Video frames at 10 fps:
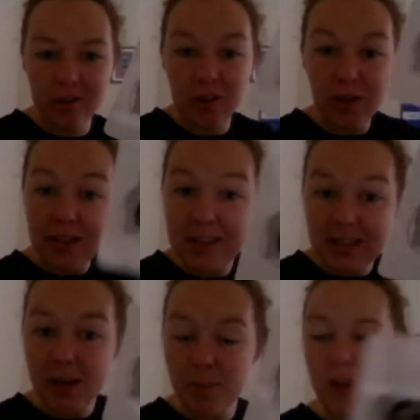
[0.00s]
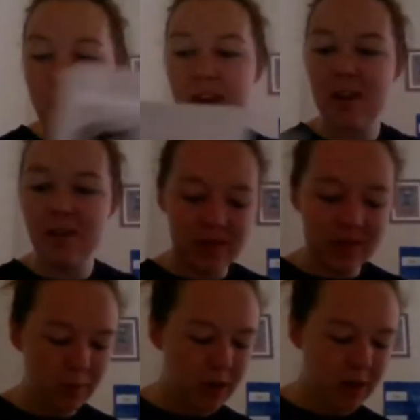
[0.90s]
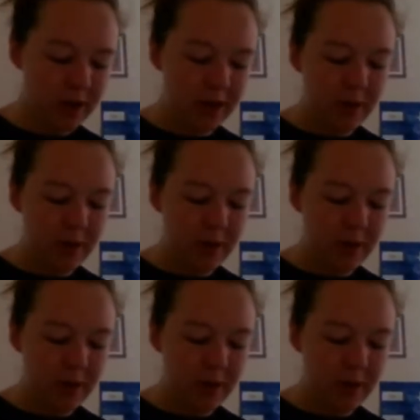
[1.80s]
So he's going to be at the end of this word.